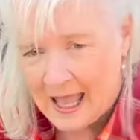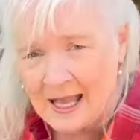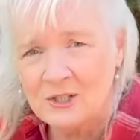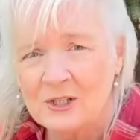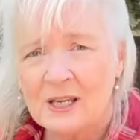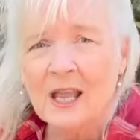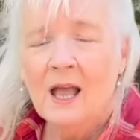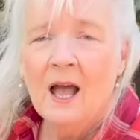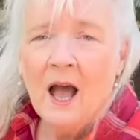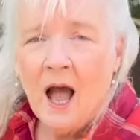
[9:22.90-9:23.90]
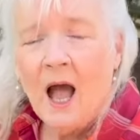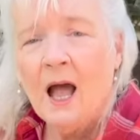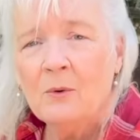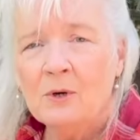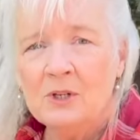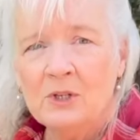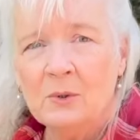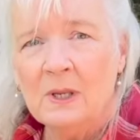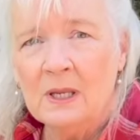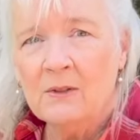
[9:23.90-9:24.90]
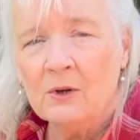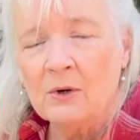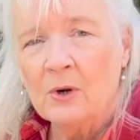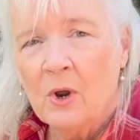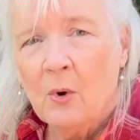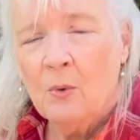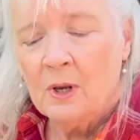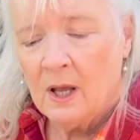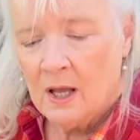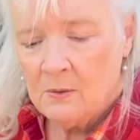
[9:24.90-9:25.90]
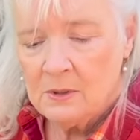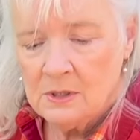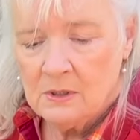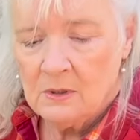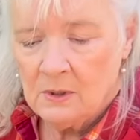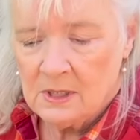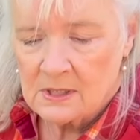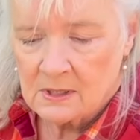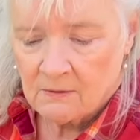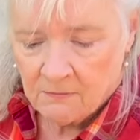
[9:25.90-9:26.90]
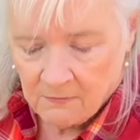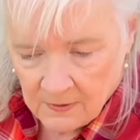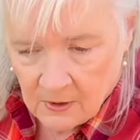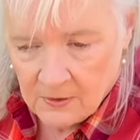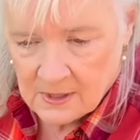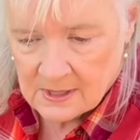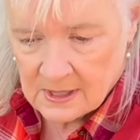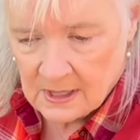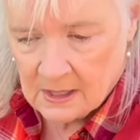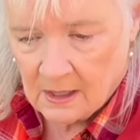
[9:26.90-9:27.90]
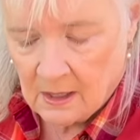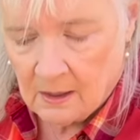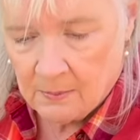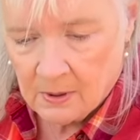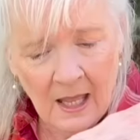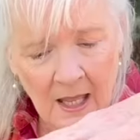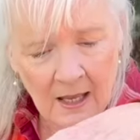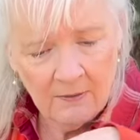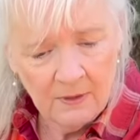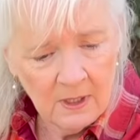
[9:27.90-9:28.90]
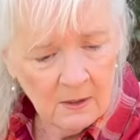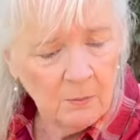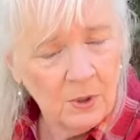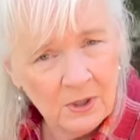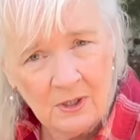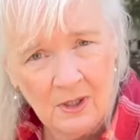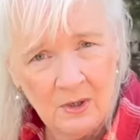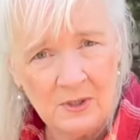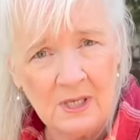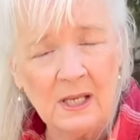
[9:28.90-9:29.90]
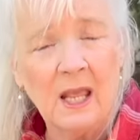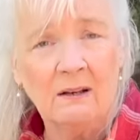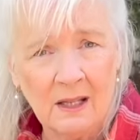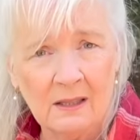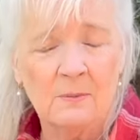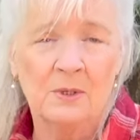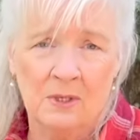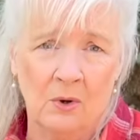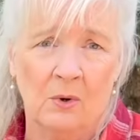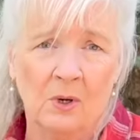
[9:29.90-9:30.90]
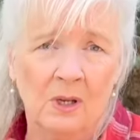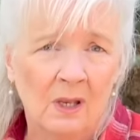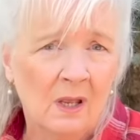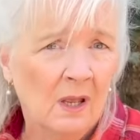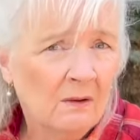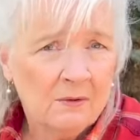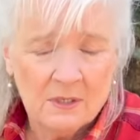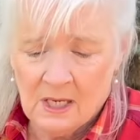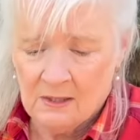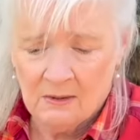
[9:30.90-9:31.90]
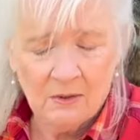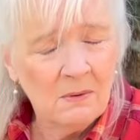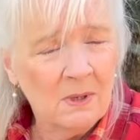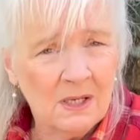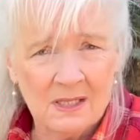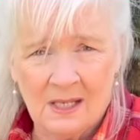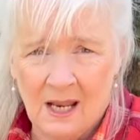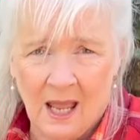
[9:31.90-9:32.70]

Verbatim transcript: Actually, I wouldn't do either. What I would do is fill this sink up and then put the clothes in and let them soak for say 30 minutes an